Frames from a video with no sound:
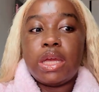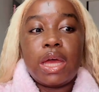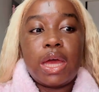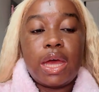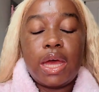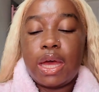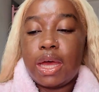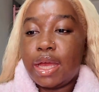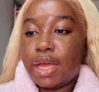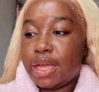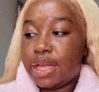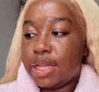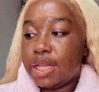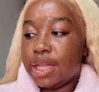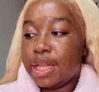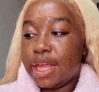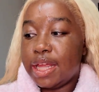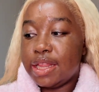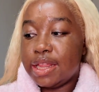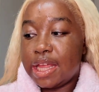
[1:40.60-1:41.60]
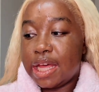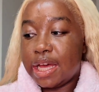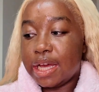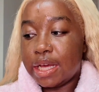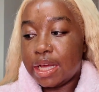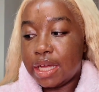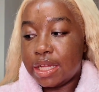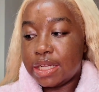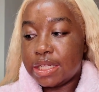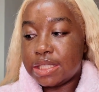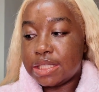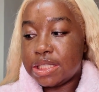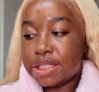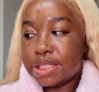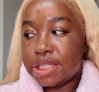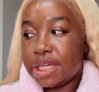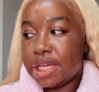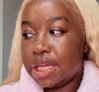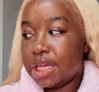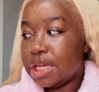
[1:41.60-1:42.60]
I let that kind of
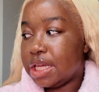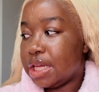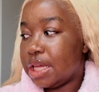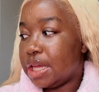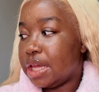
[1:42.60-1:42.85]
sit.